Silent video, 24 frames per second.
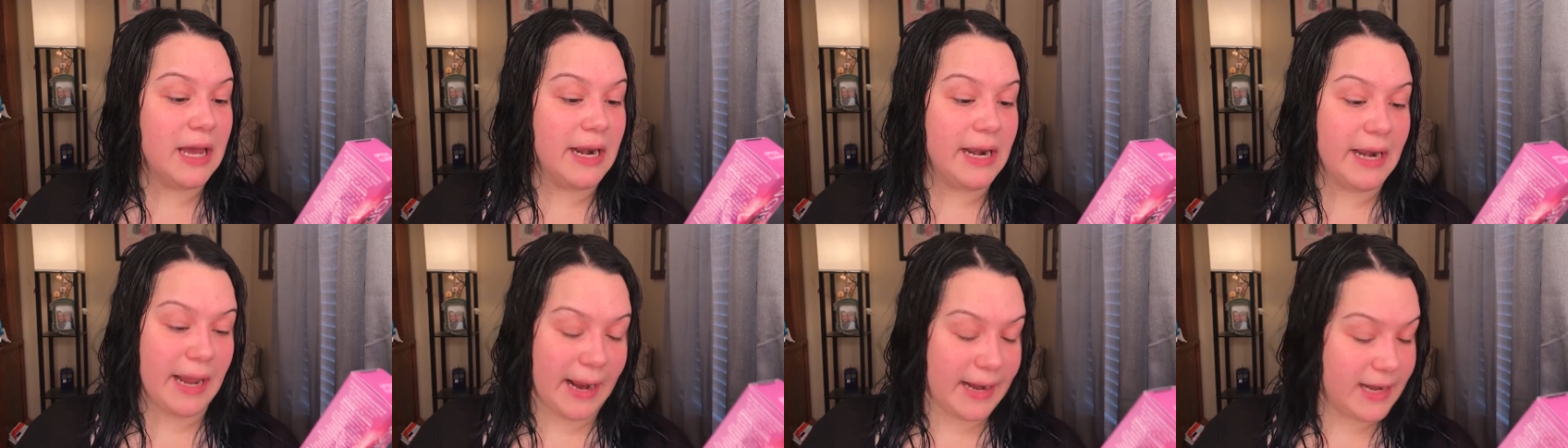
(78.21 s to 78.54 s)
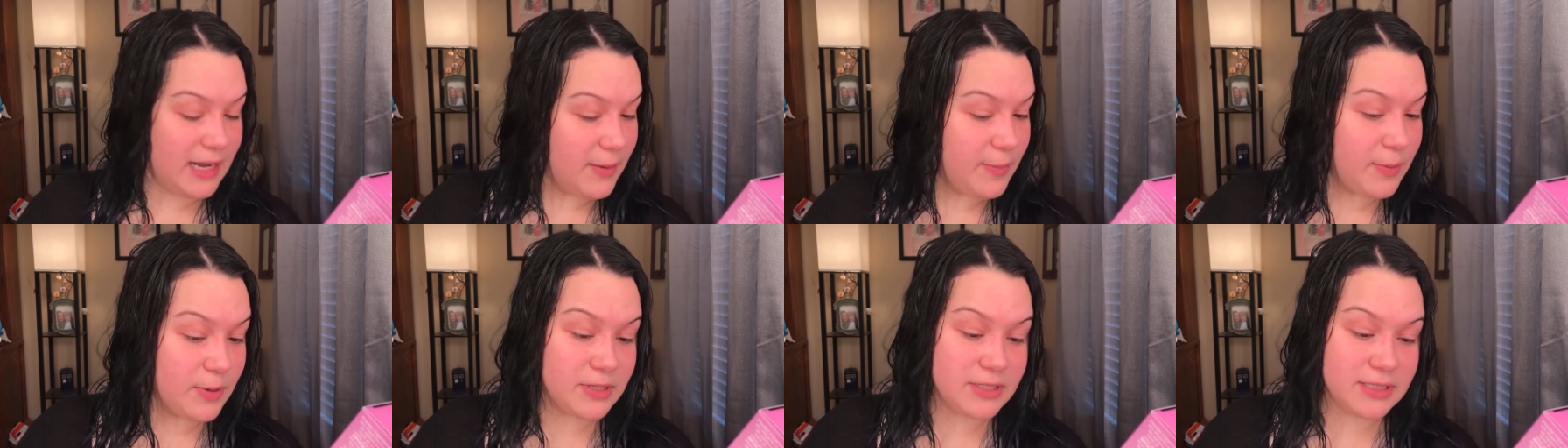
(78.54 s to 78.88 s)

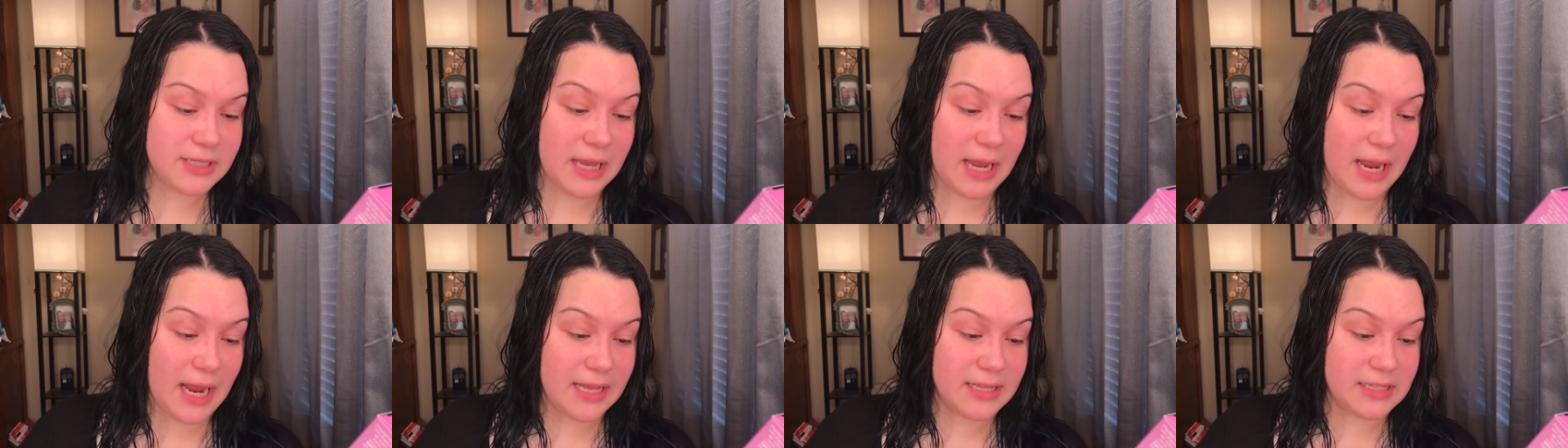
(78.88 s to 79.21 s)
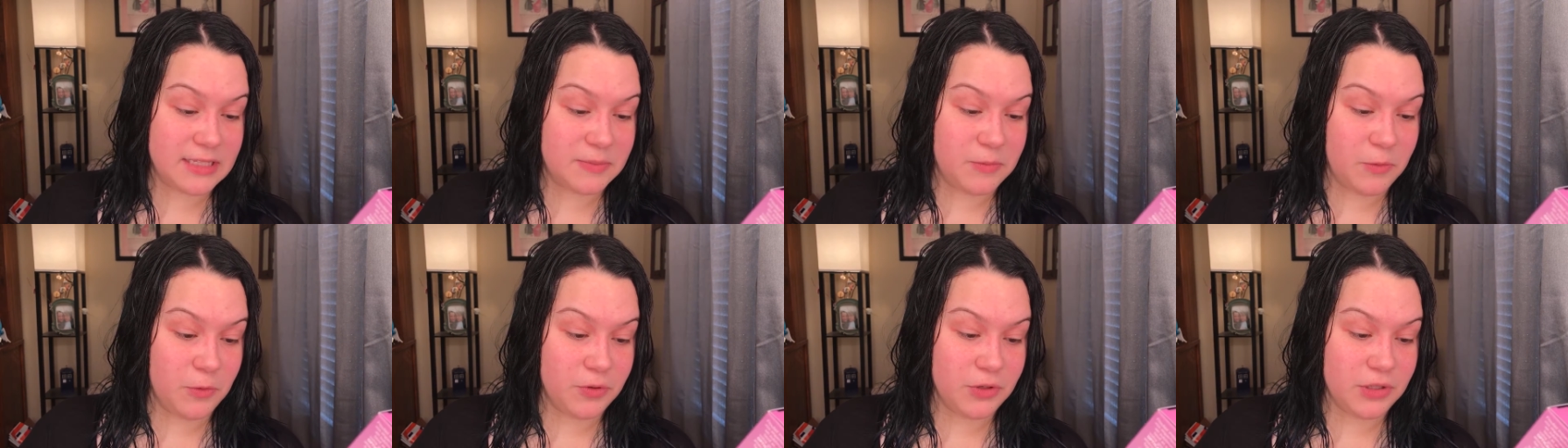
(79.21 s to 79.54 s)
90%
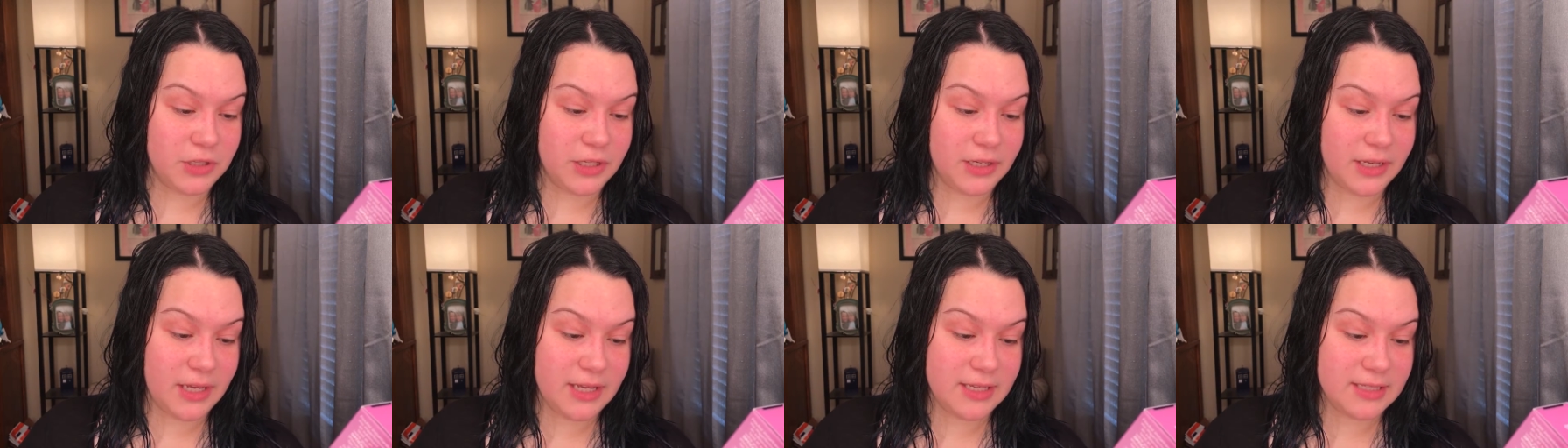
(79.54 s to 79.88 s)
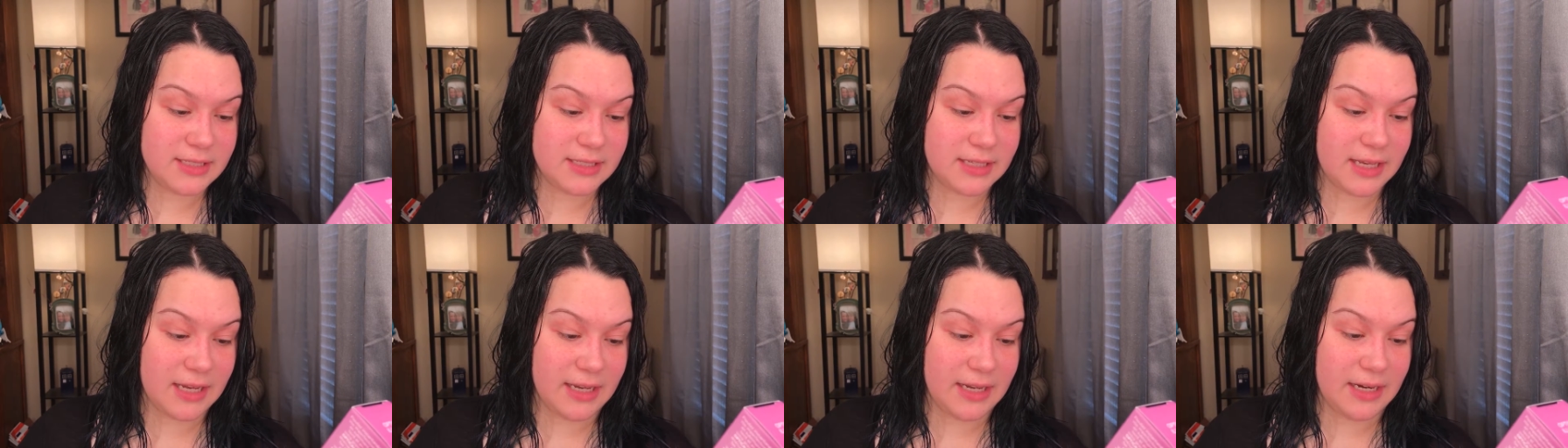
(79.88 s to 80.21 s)
had smoother looking
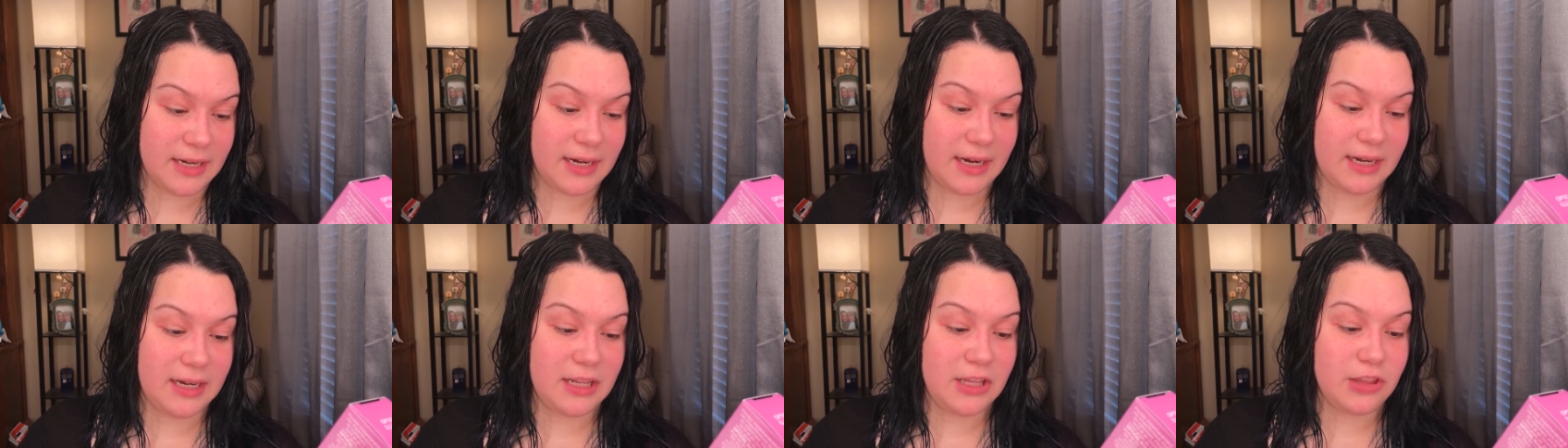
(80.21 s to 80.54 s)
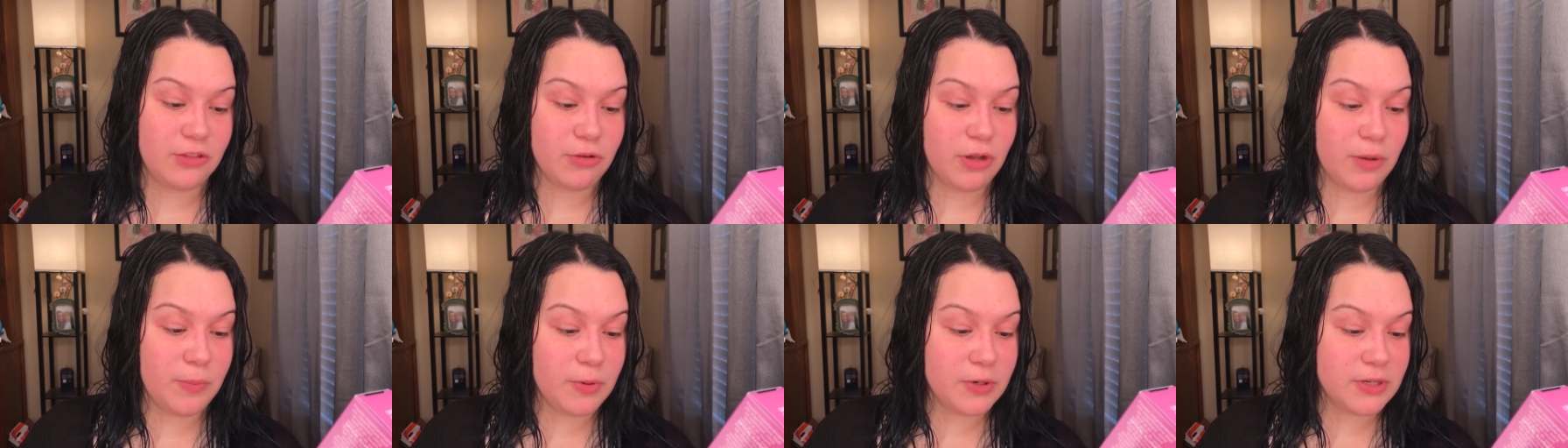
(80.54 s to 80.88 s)
skin,
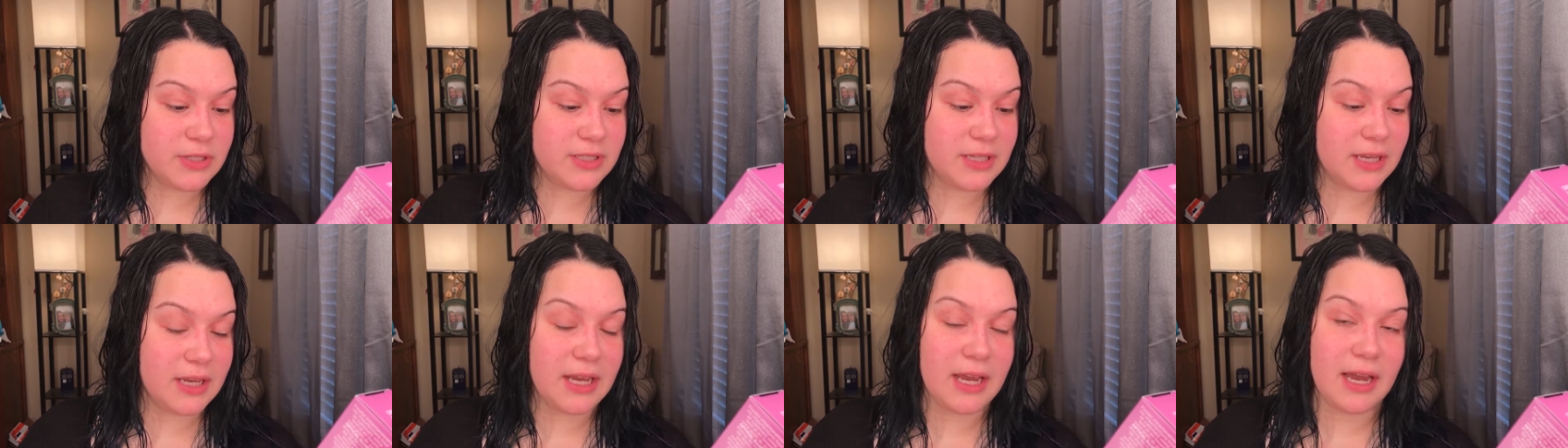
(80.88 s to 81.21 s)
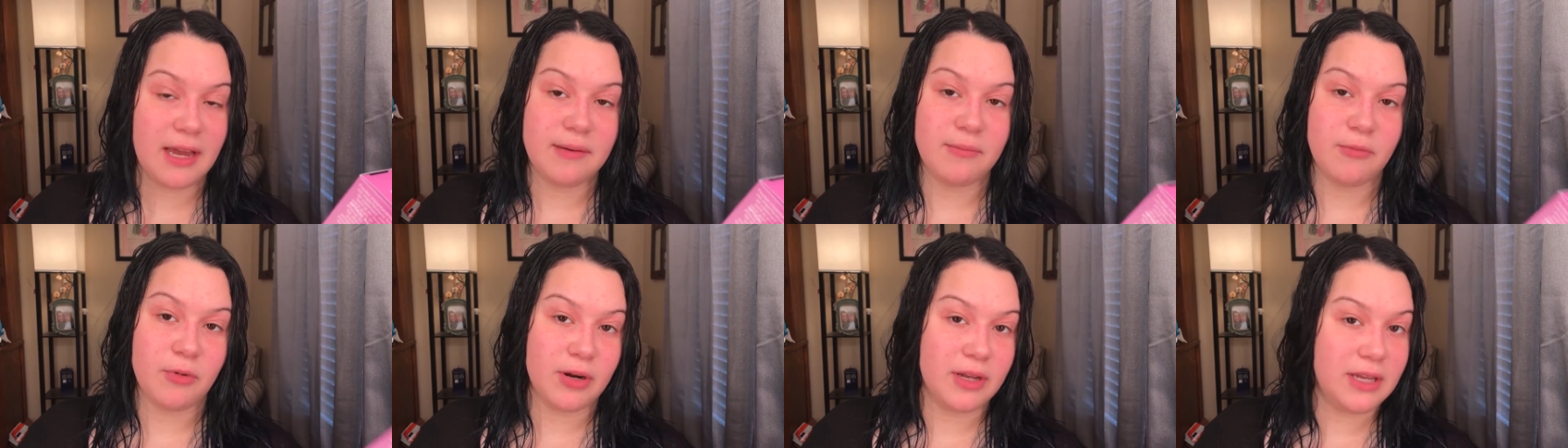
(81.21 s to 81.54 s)
93%
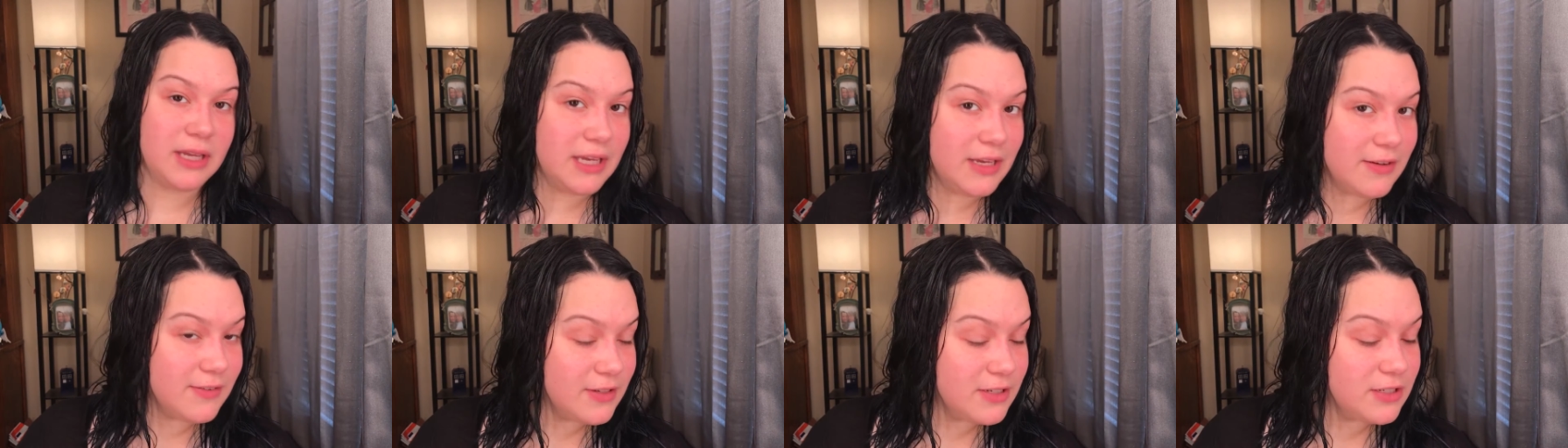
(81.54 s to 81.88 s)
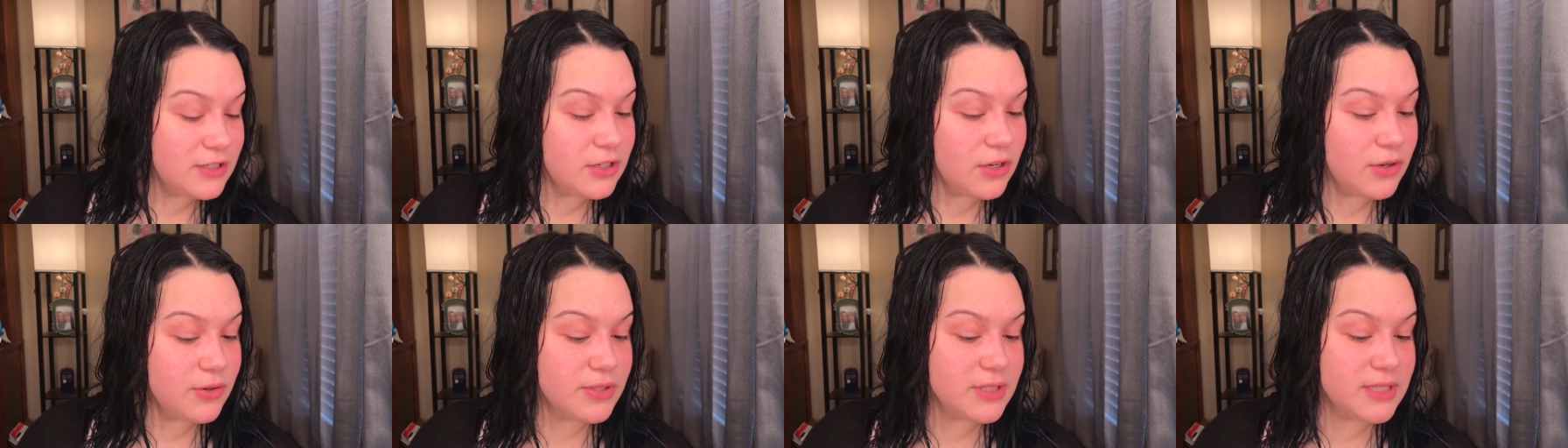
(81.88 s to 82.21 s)
had more
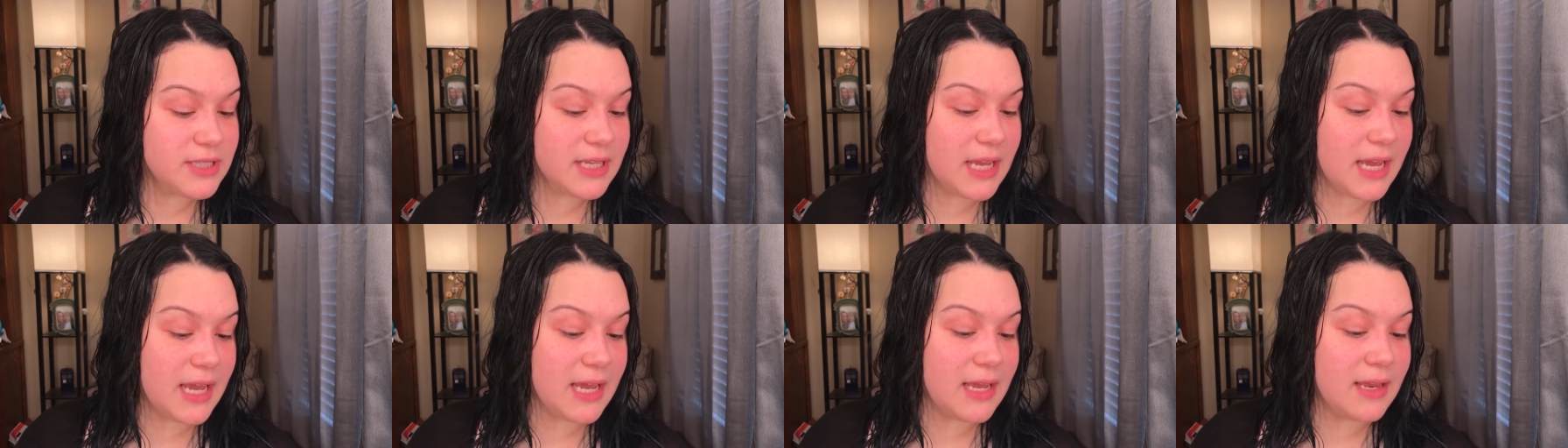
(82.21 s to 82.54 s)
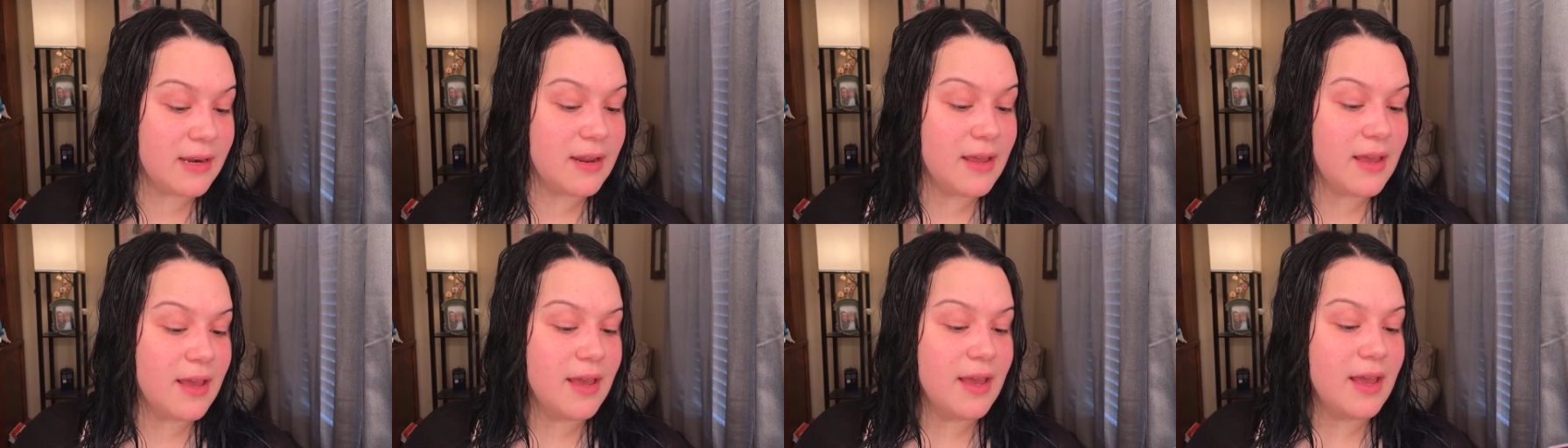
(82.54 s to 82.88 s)
even toned
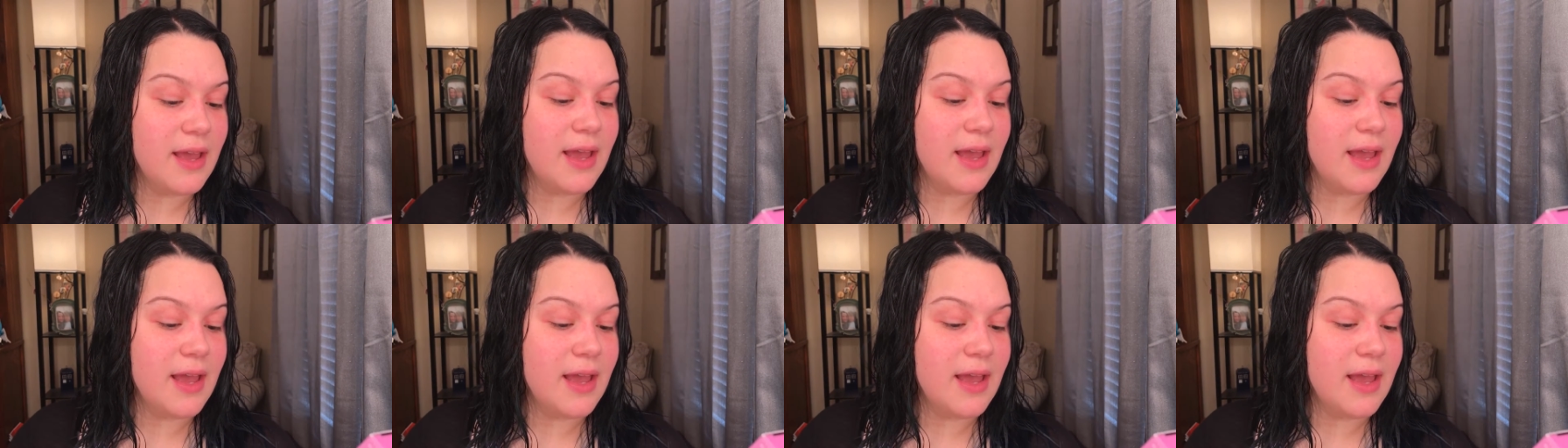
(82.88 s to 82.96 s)
skin,